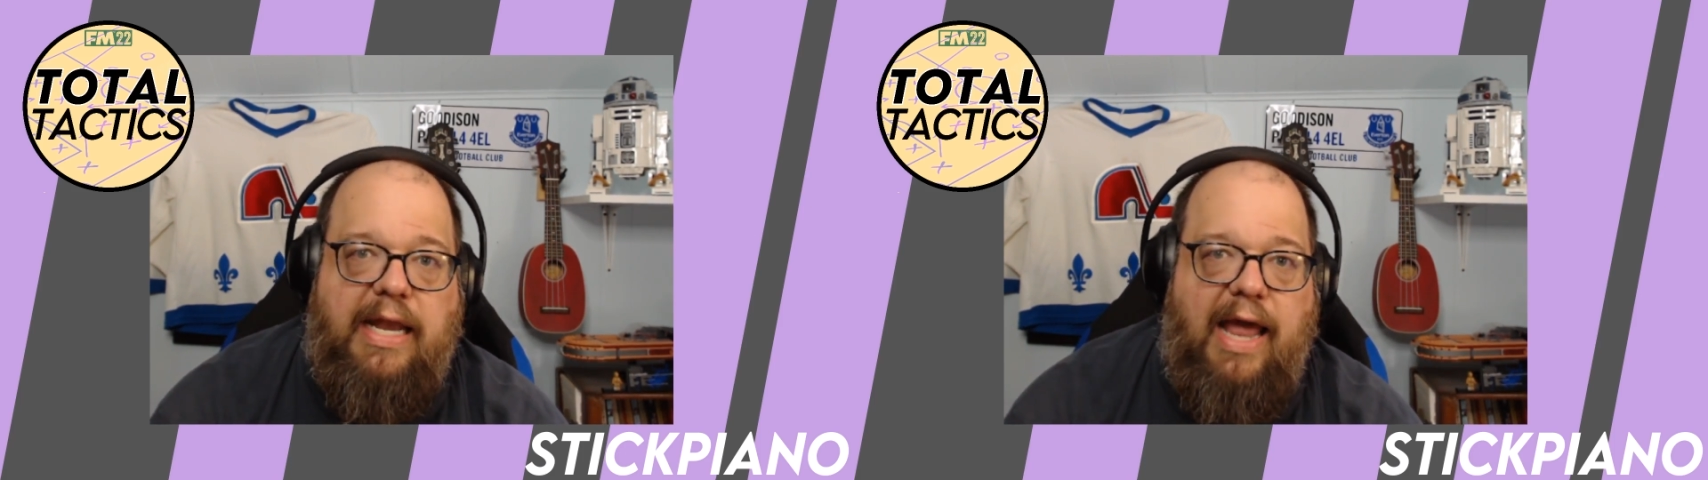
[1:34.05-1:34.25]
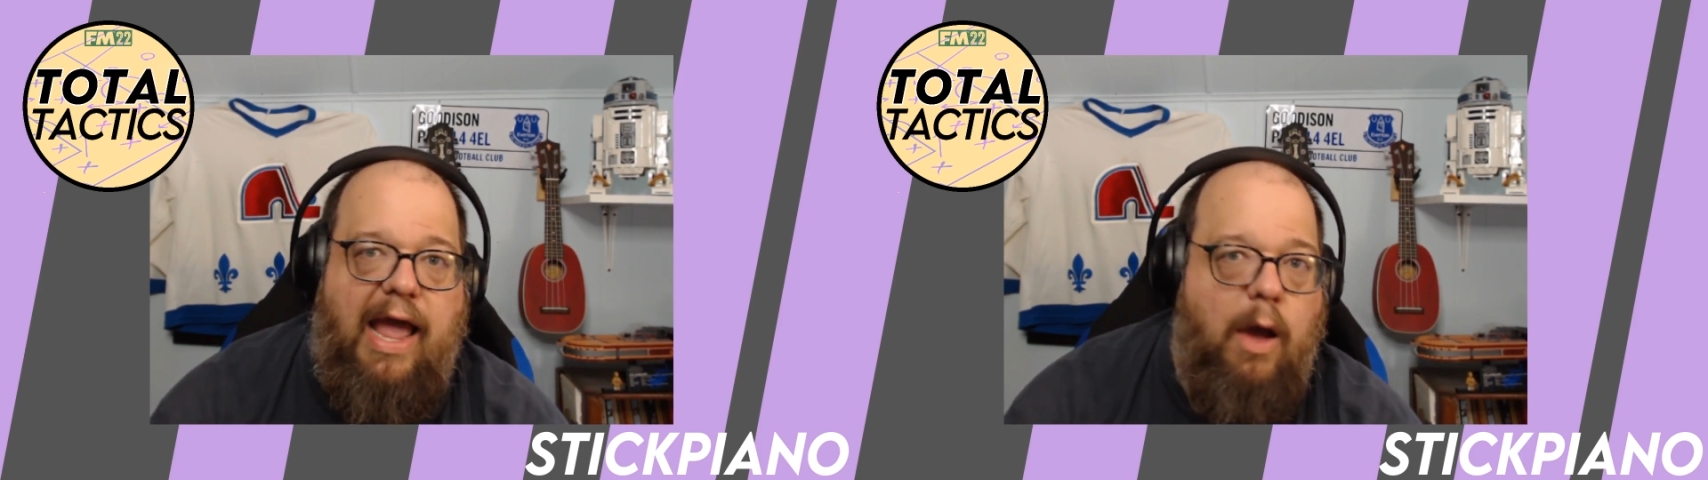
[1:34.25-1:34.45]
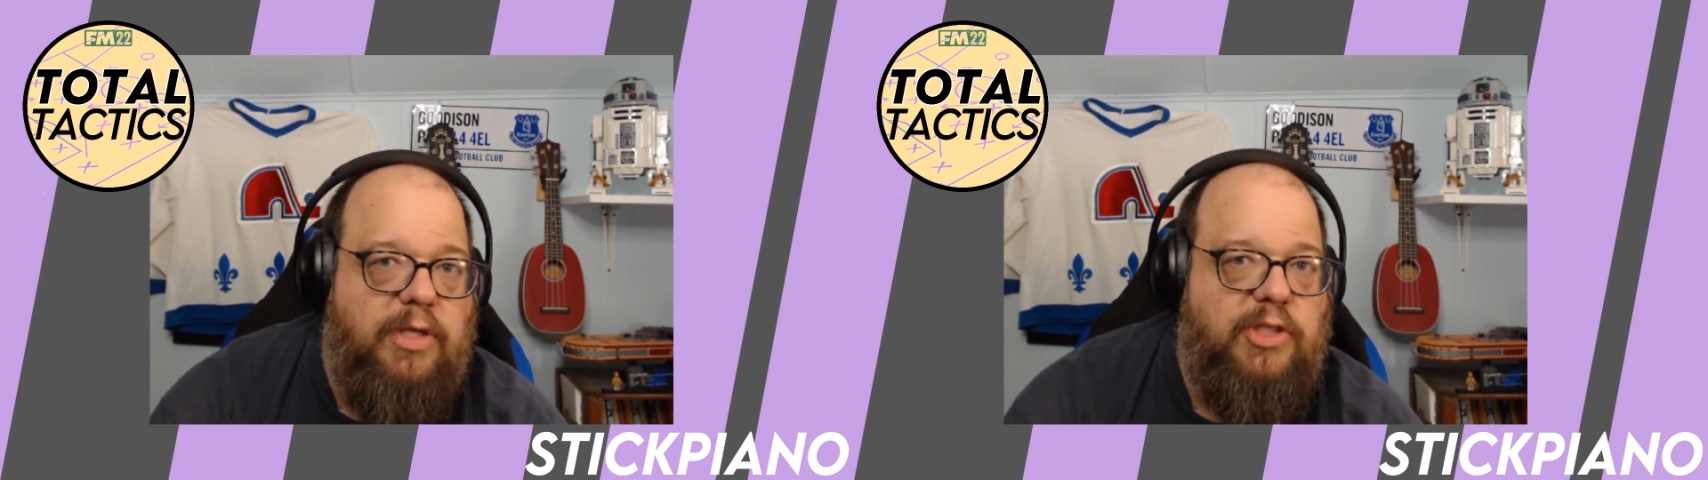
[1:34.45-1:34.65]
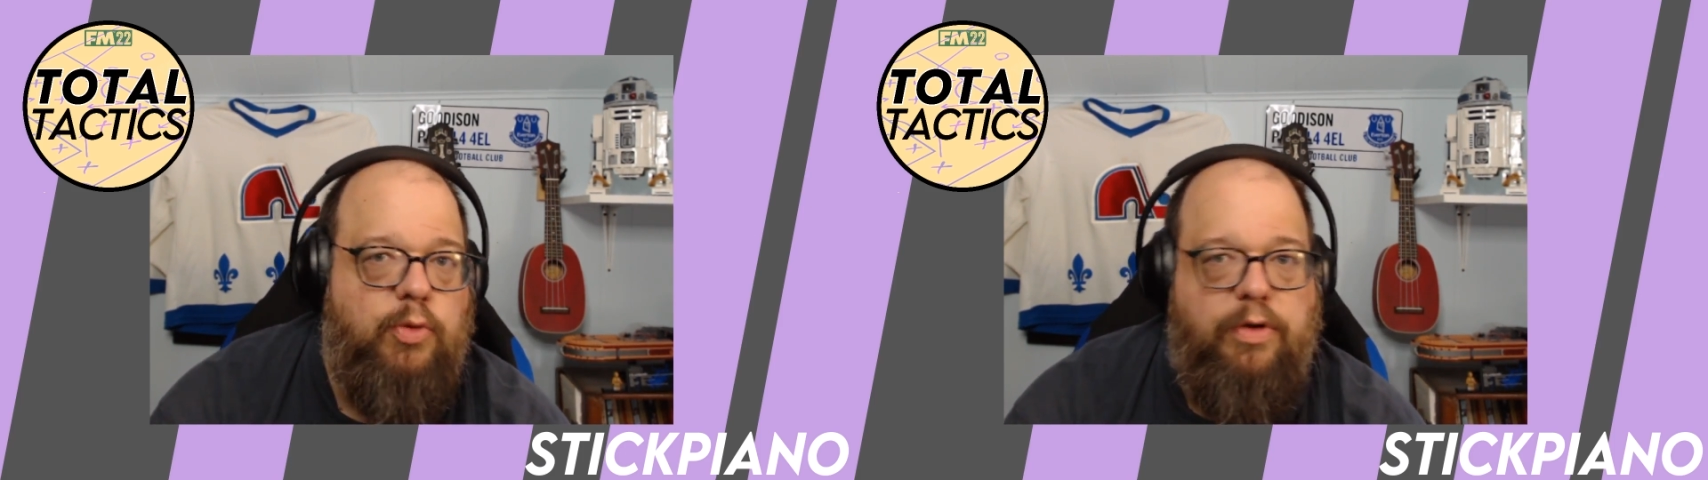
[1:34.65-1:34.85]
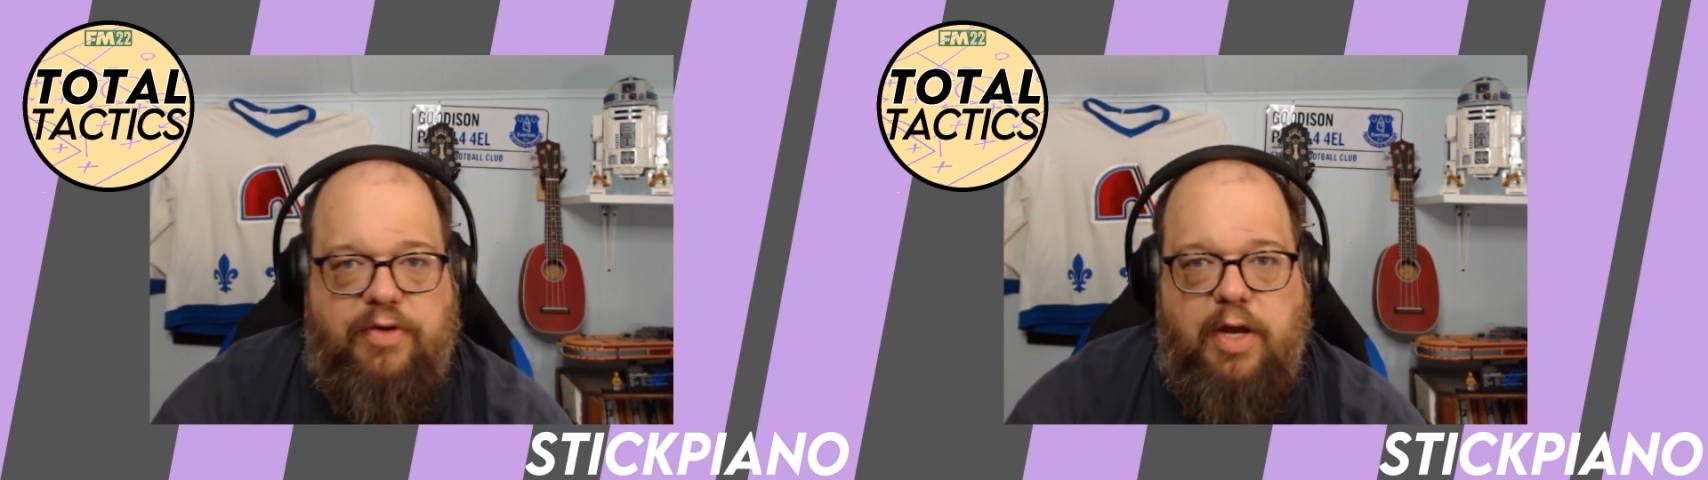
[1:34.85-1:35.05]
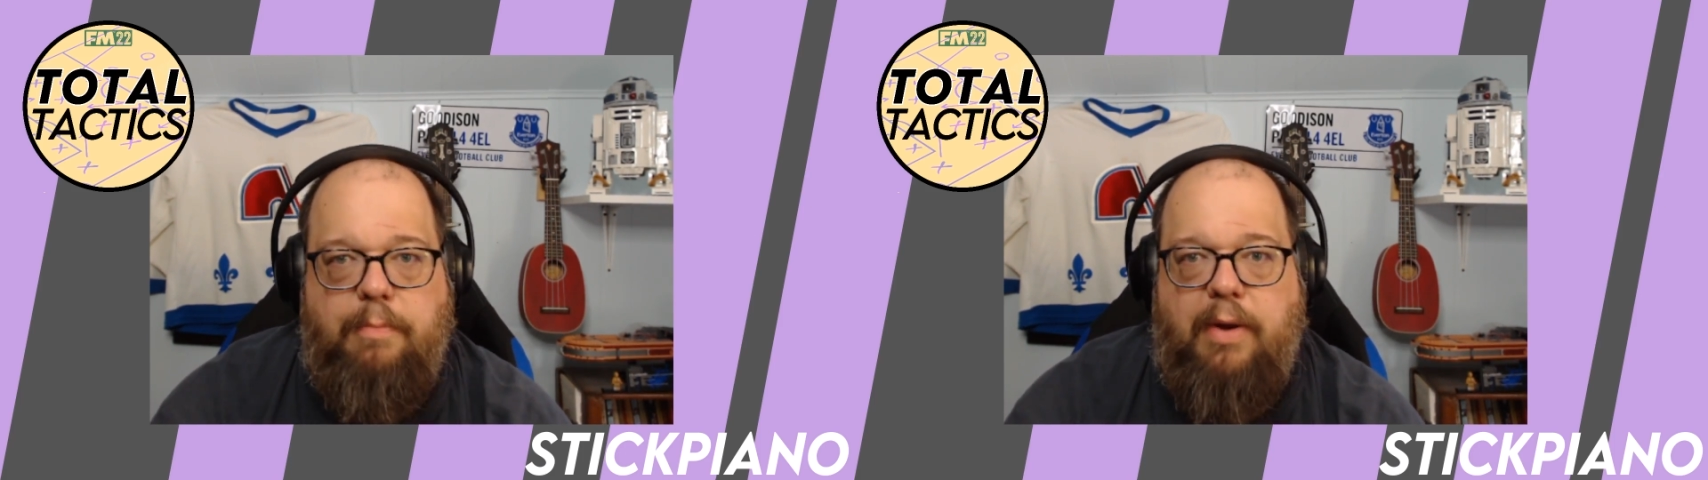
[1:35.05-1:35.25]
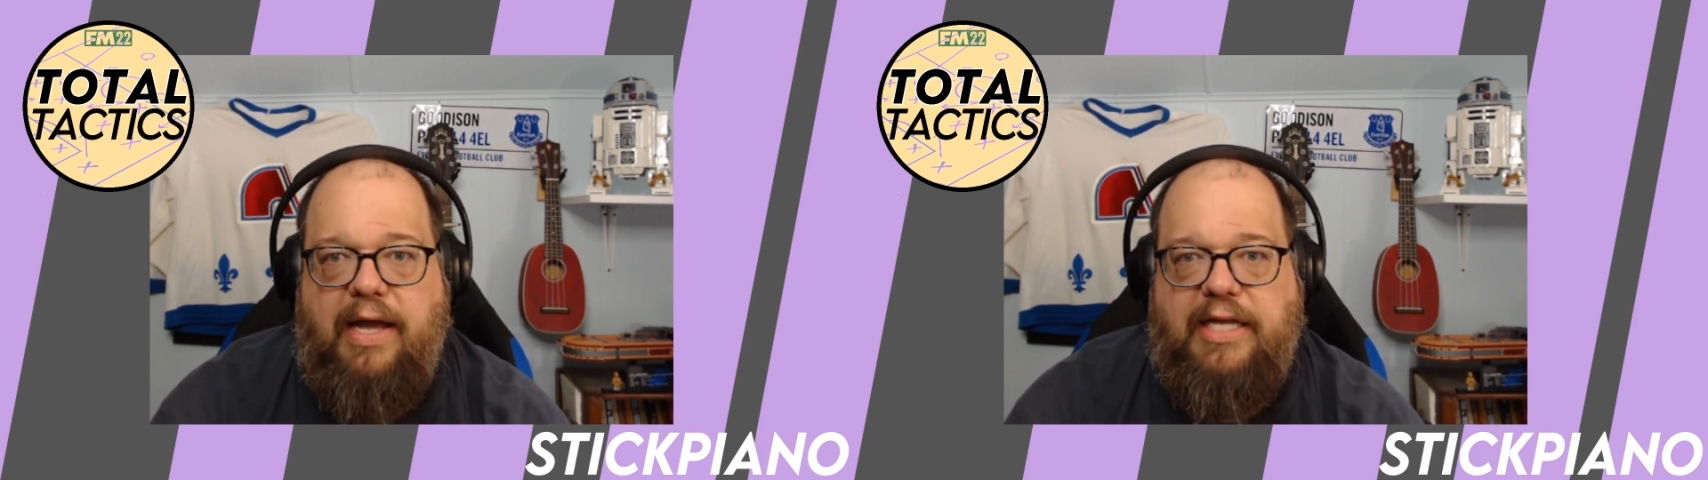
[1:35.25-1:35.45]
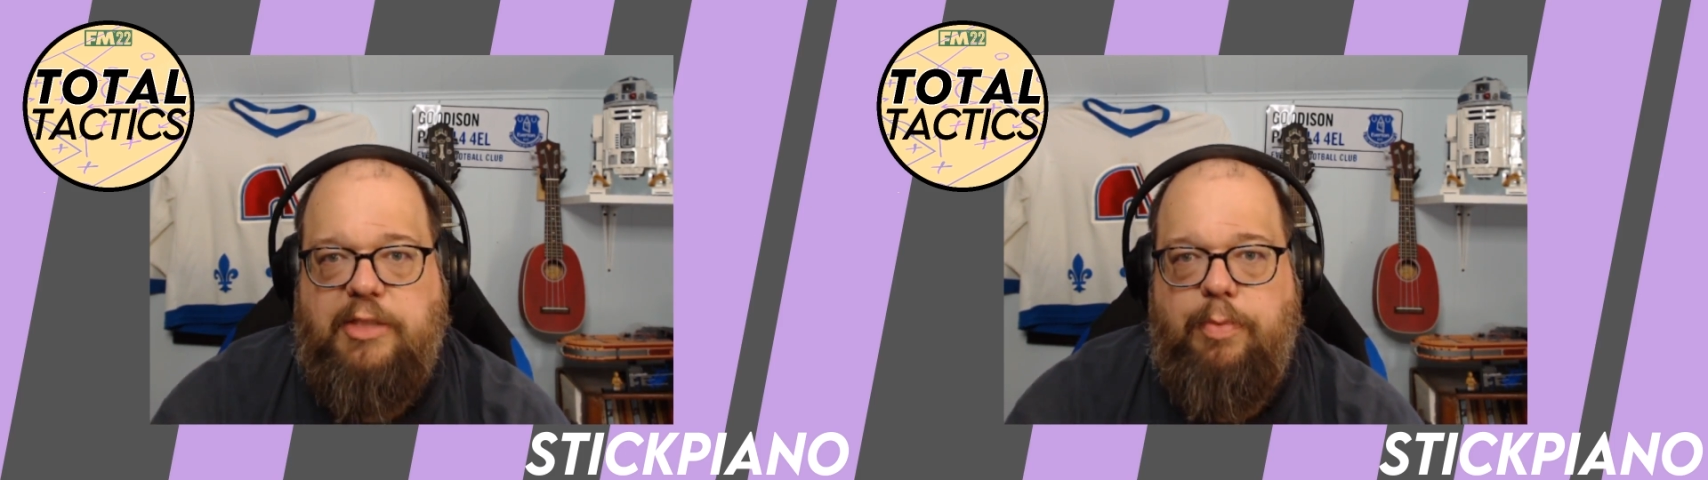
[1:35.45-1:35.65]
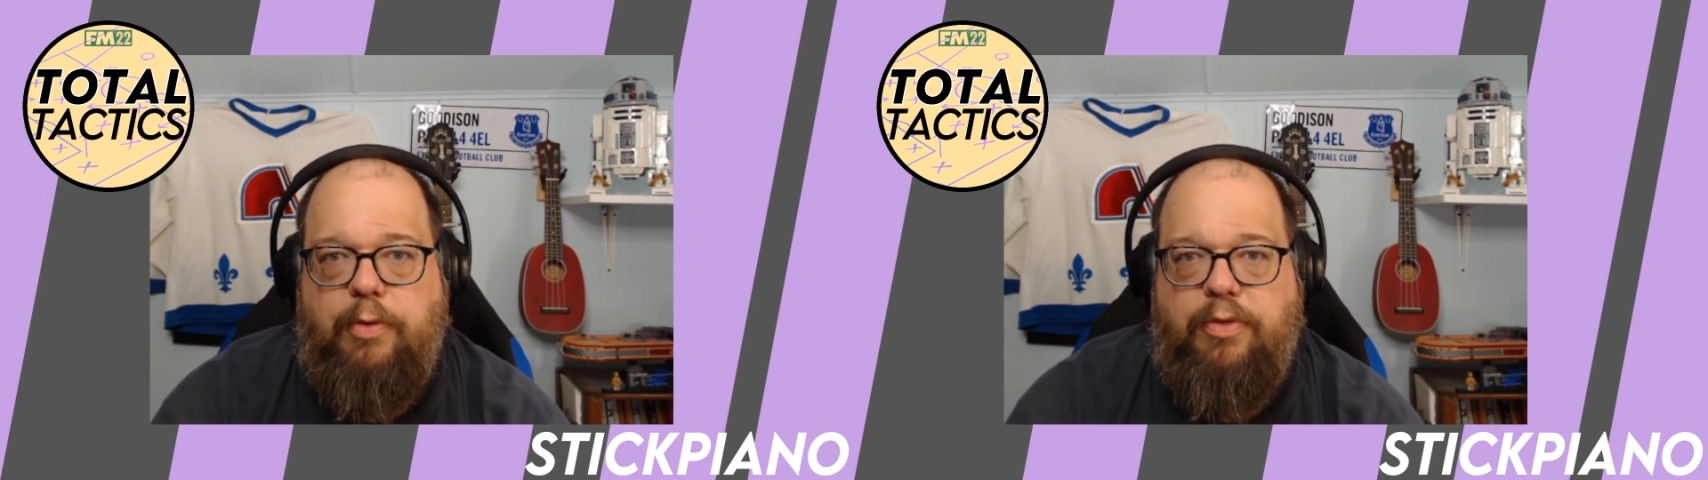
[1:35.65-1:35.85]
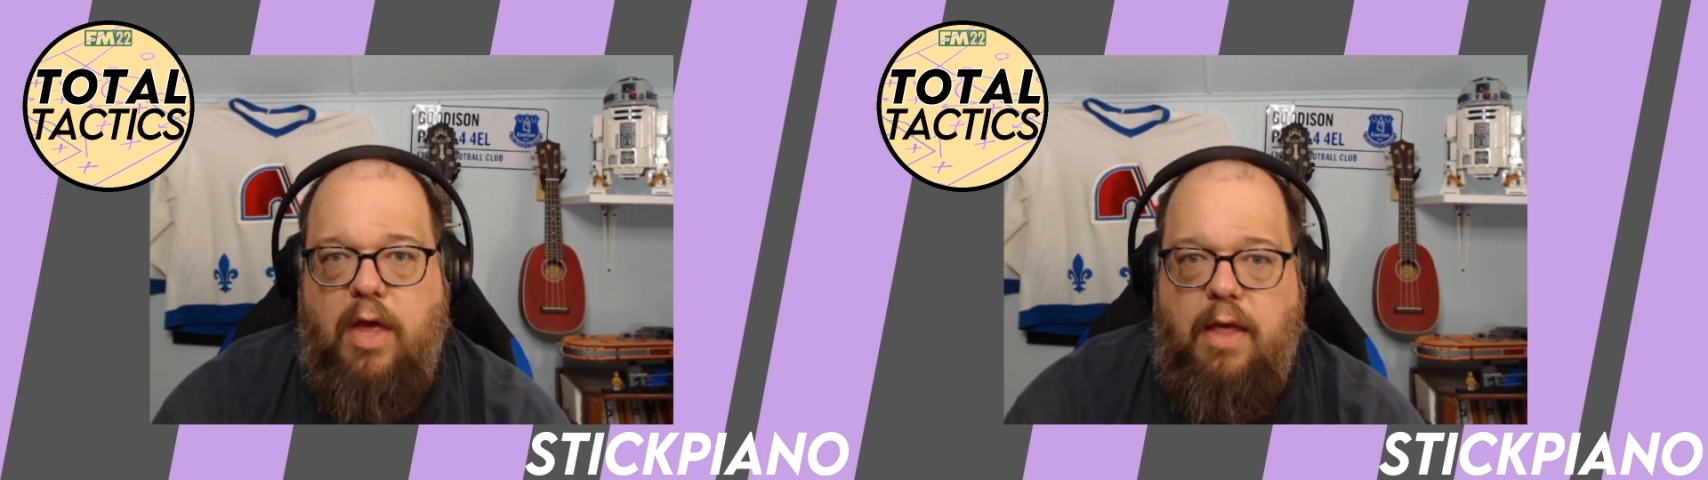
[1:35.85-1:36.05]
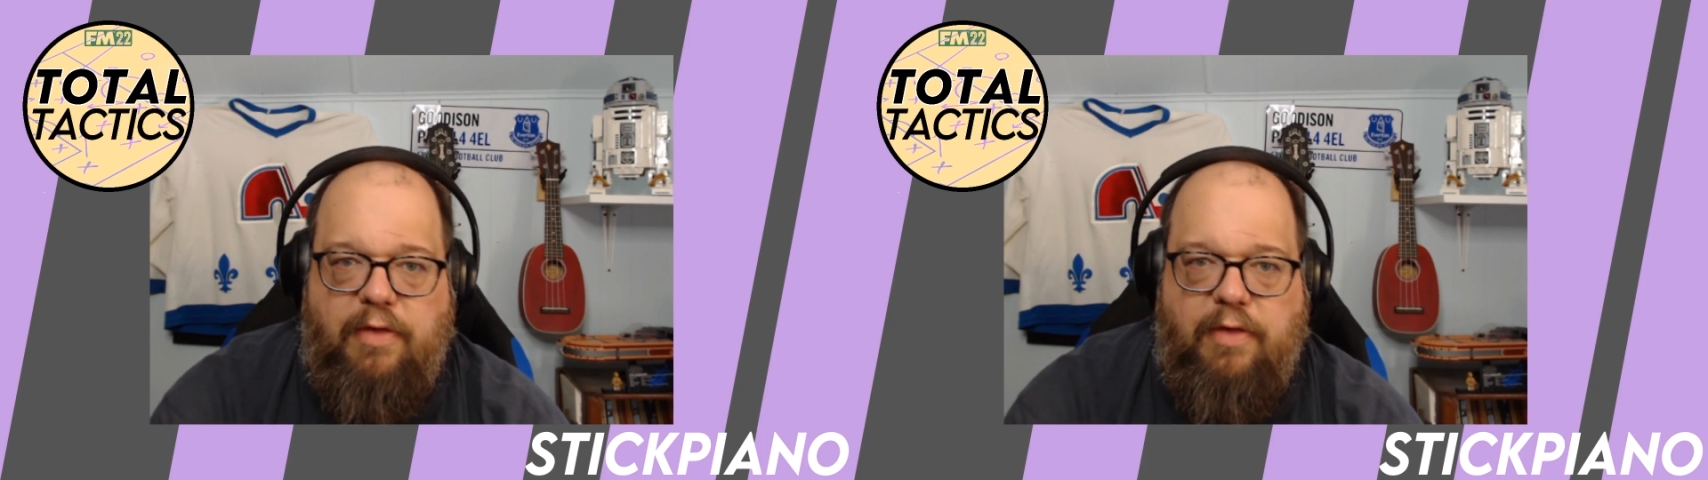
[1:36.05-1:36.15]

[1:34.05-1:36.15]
how it sort of combines both